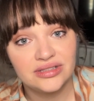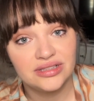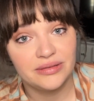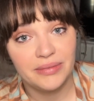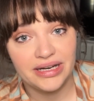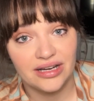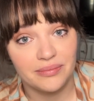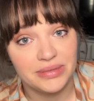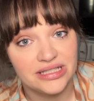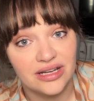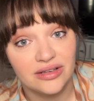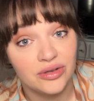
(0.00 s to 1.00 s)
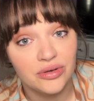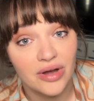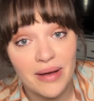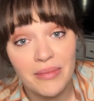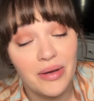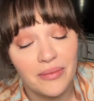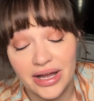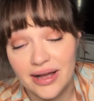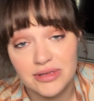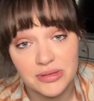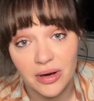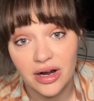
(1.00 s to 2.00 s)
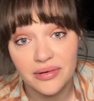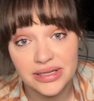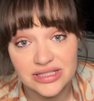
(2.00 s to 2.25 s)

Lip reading: It might not be done. I might wake up tomorrow and